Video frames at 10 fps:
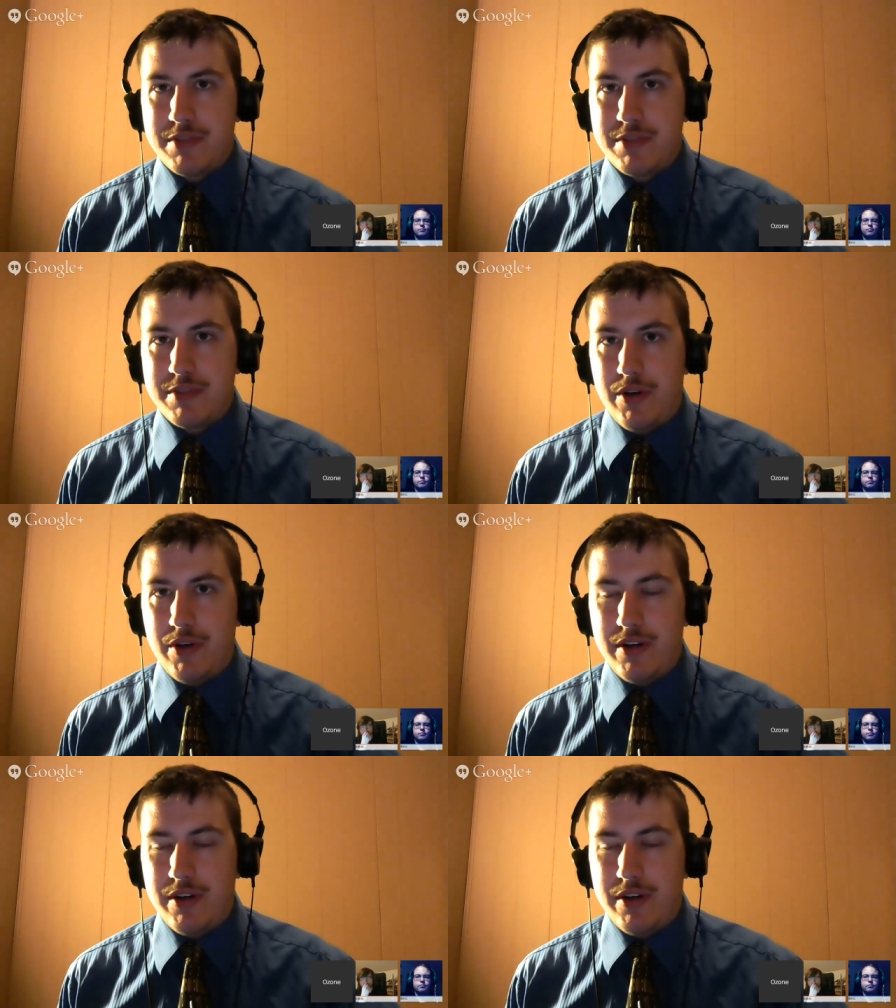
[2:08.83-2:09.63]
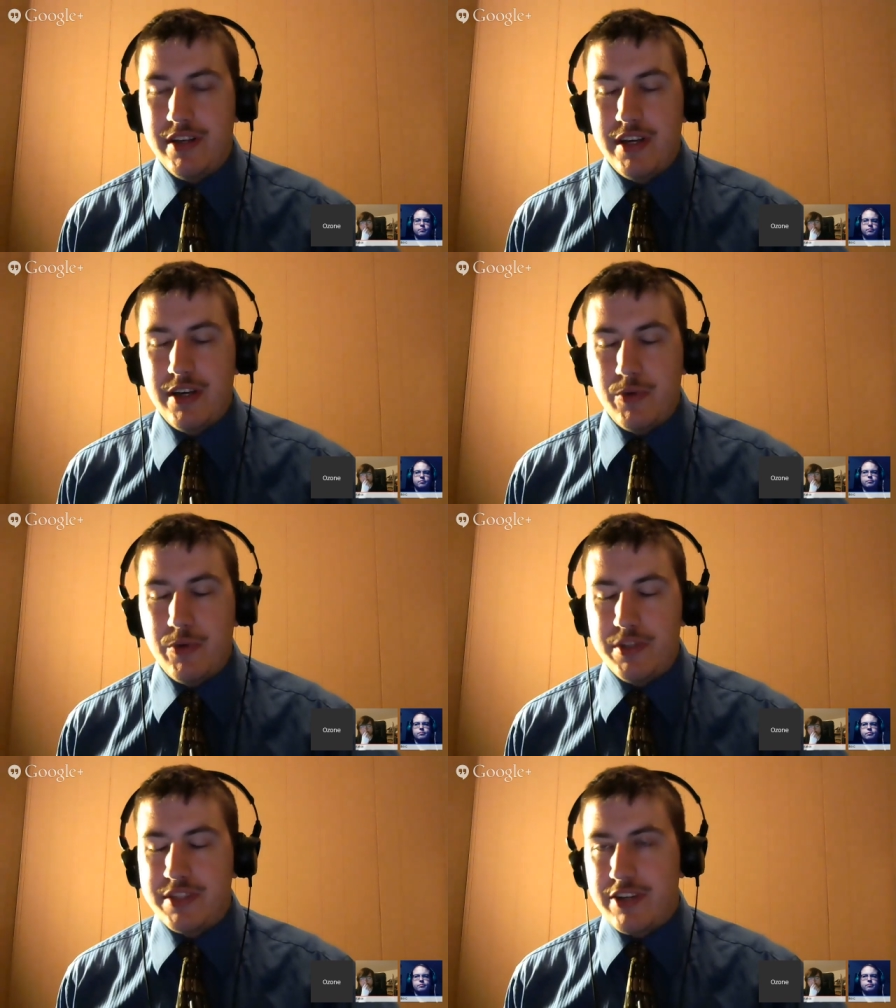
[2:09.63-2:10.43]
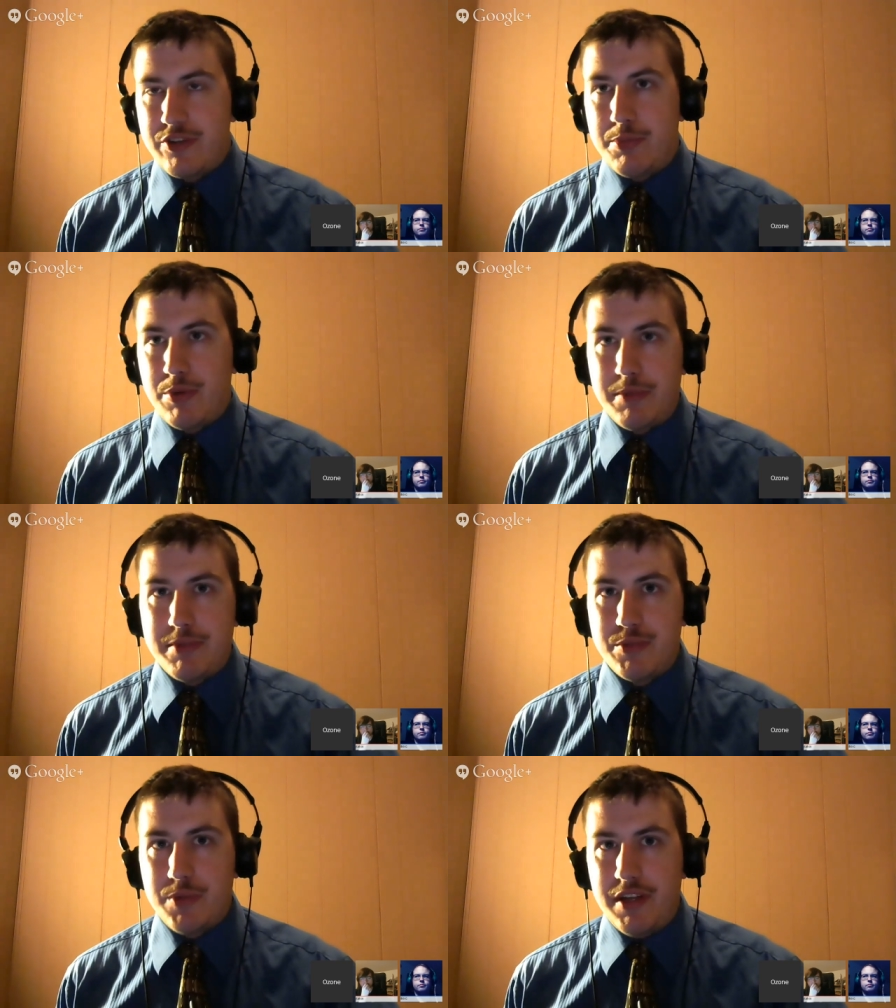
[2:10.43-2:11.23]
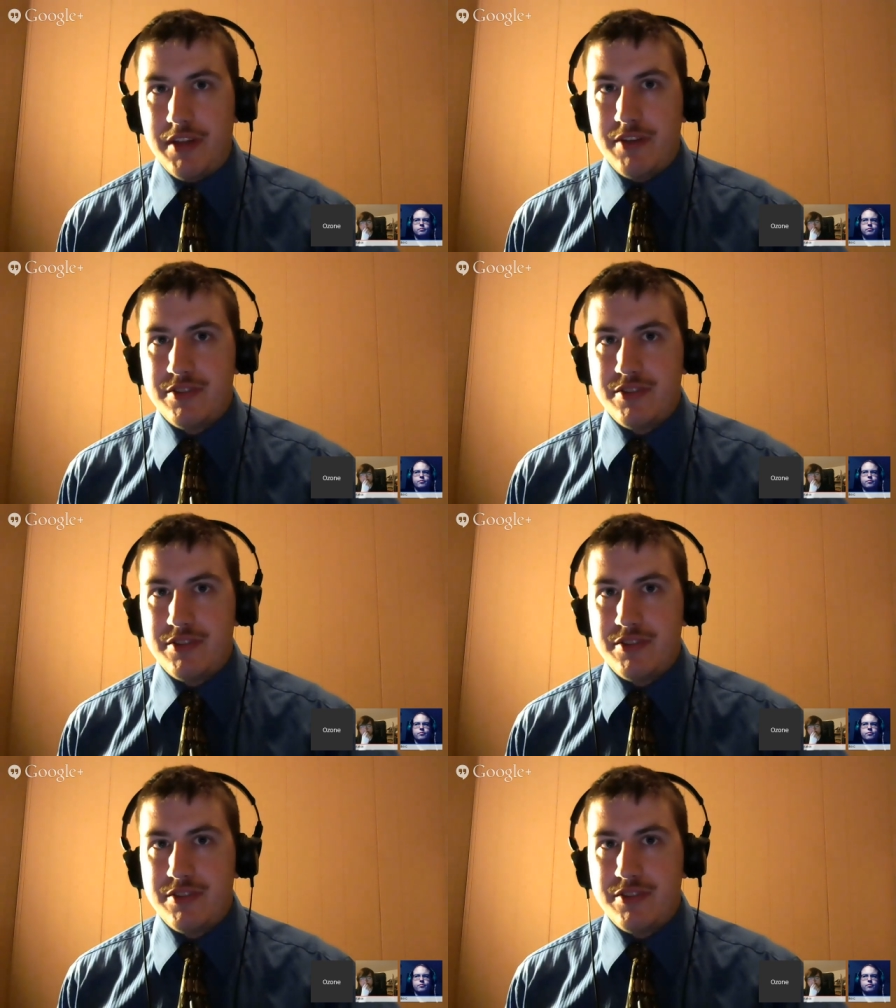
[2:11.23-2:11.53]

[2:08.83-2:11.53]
going on and who to schedule appointments with.